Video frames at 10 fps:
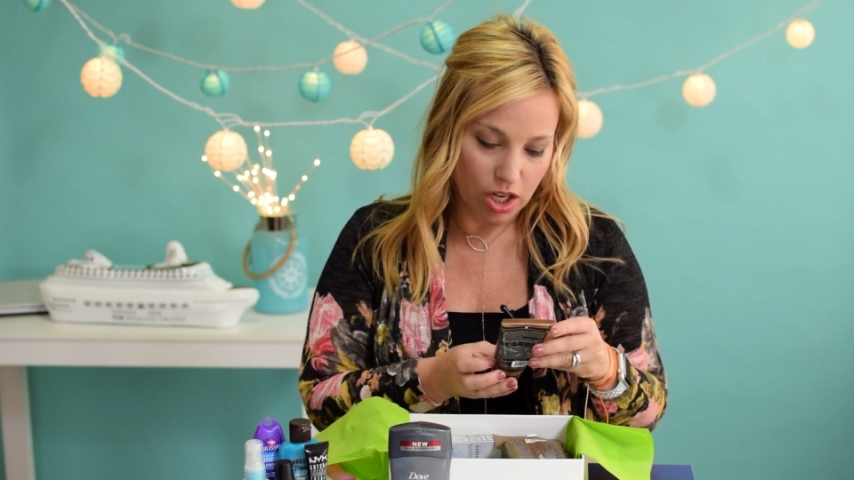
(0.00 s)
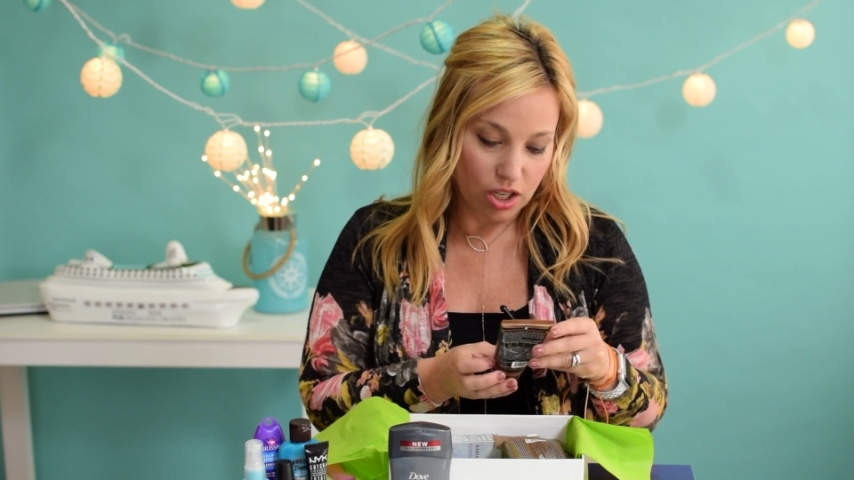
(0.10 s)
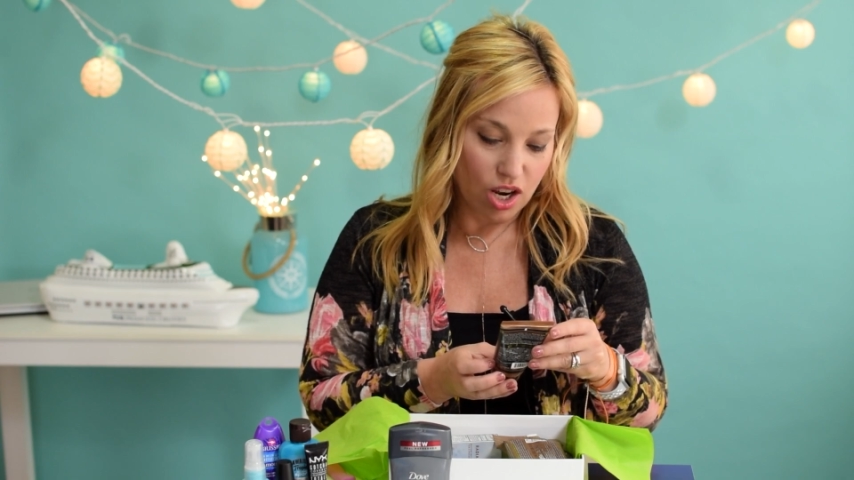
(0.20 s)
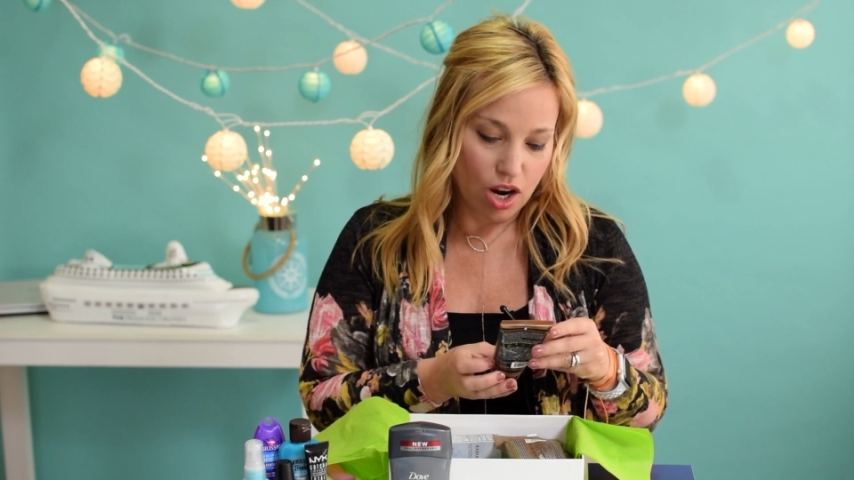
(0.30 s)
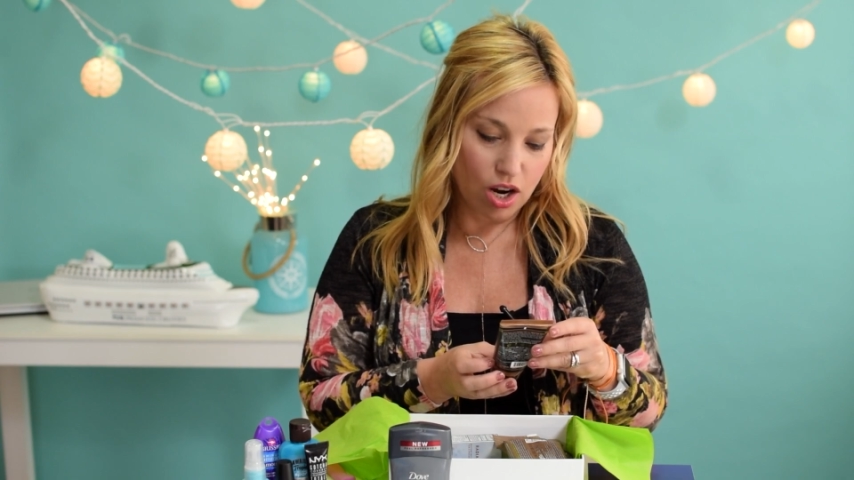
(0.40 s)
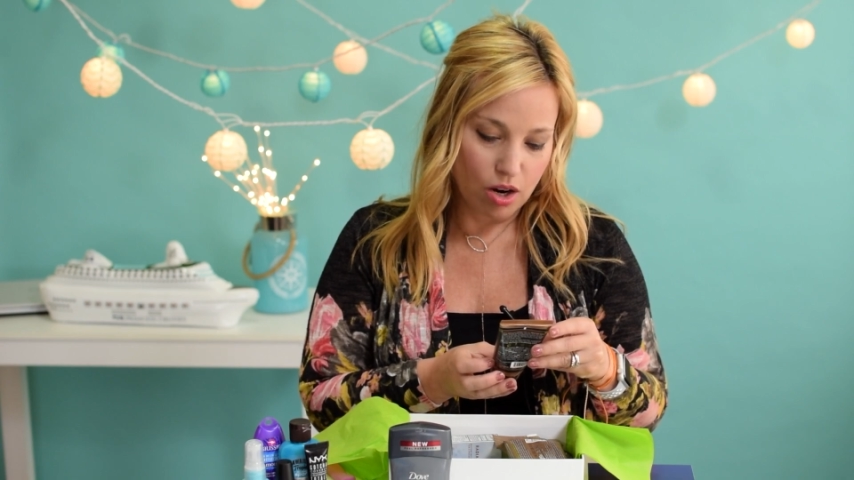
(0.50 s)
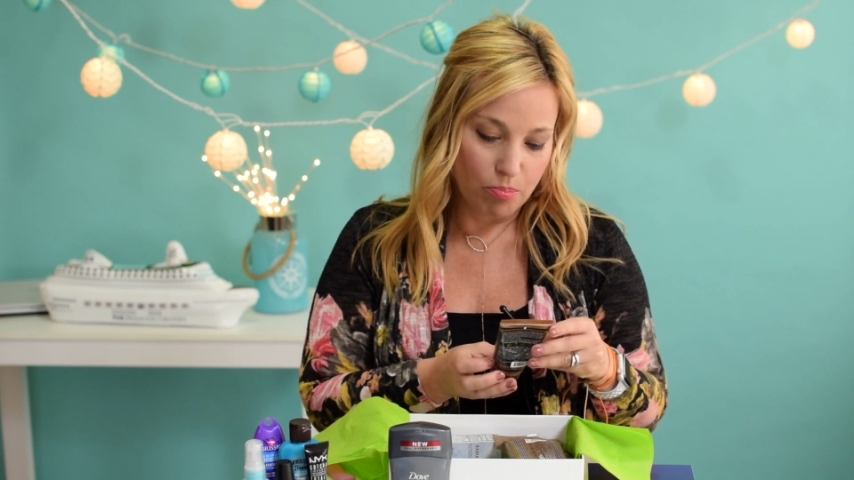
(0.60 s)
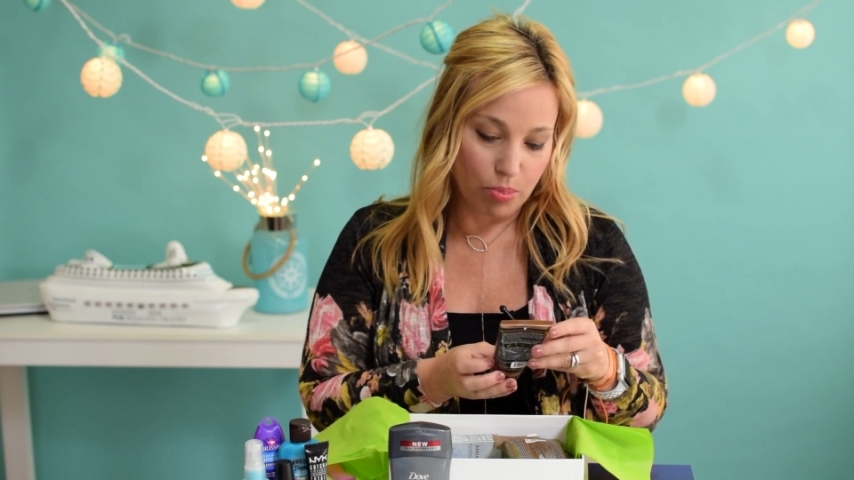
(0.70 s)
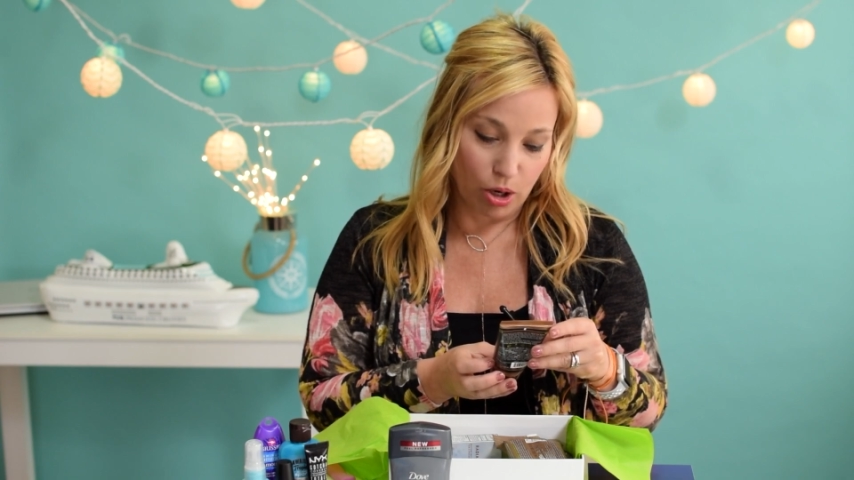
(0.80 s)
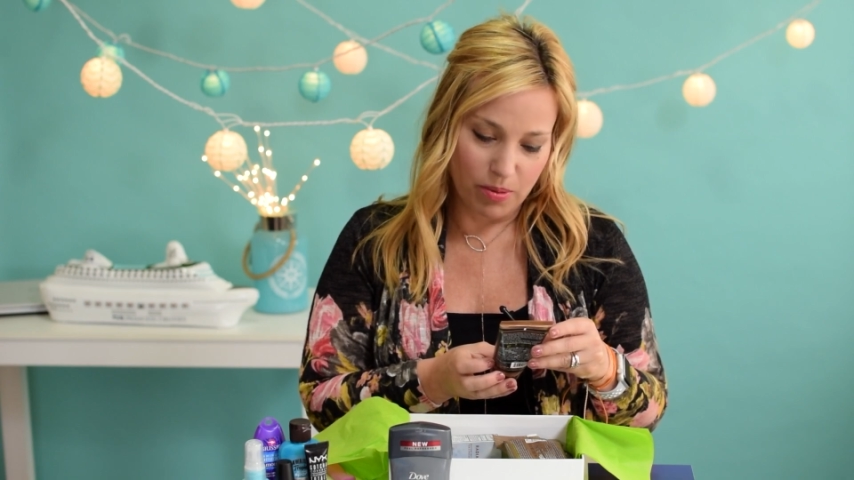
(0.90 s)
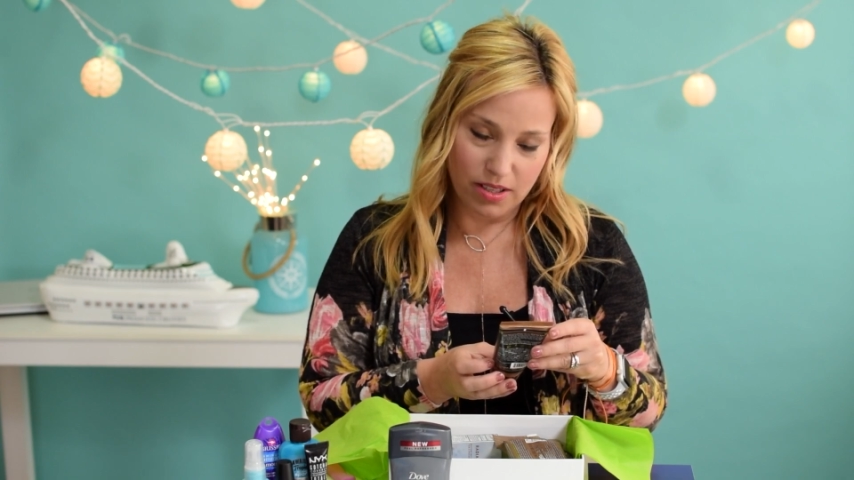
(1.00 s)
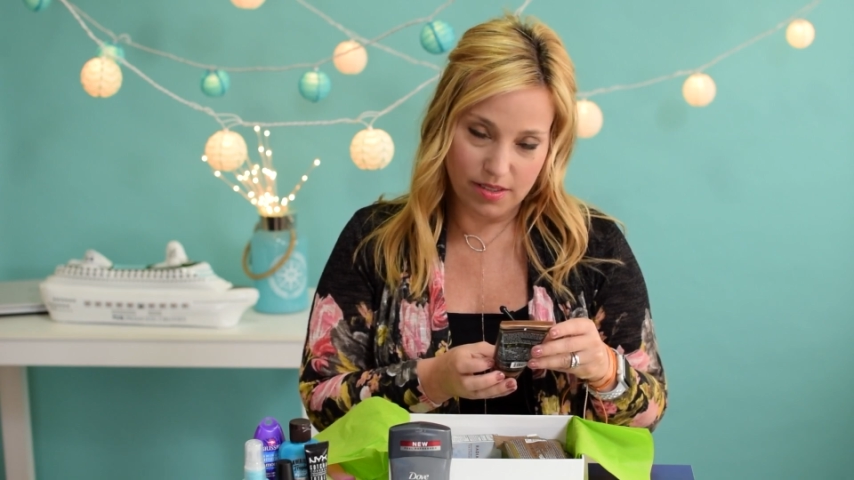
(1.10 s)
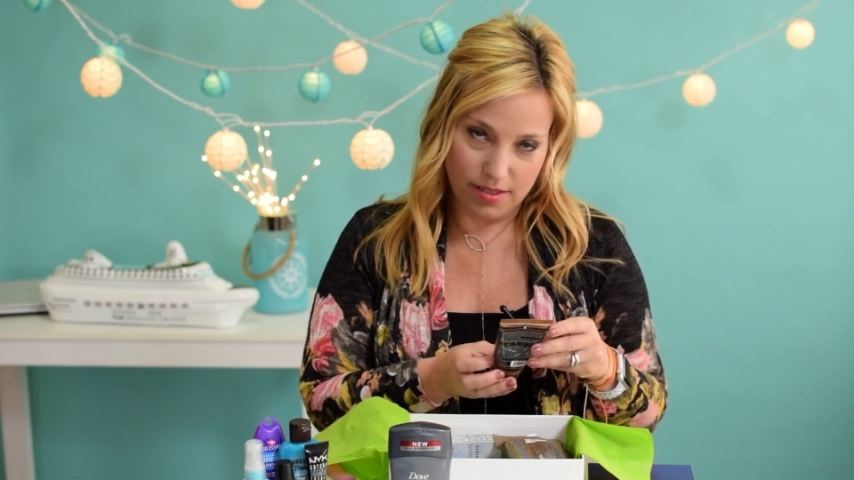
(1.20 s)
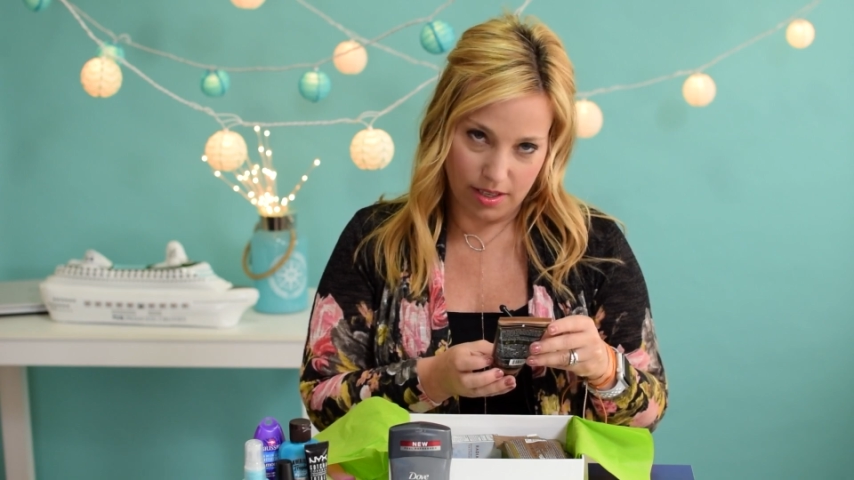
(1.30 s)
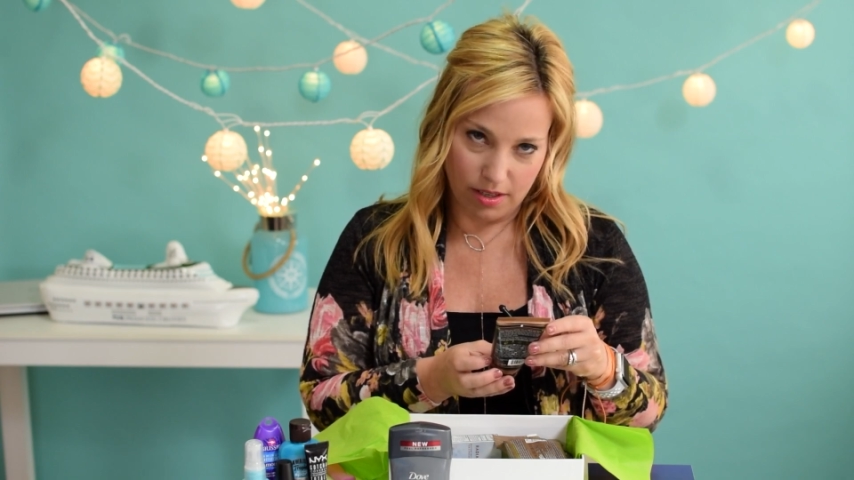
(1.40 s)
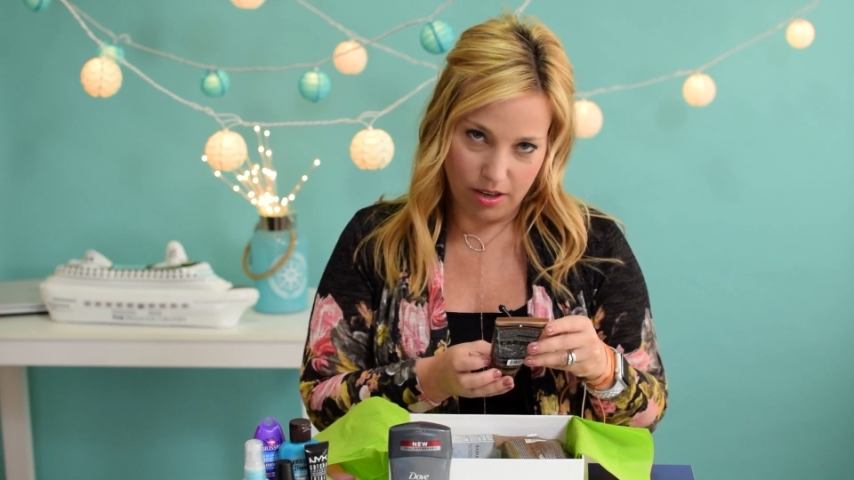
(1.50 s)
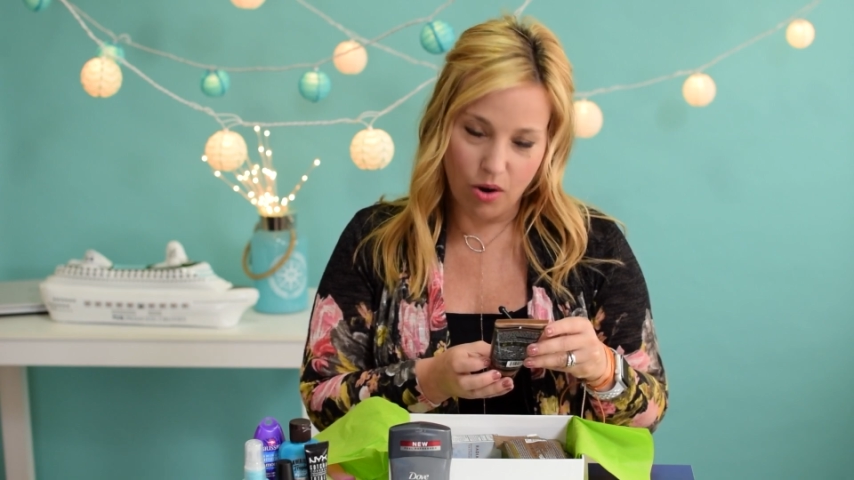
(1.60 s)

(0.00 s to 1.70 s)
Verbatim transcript: in Bourbon Cedar.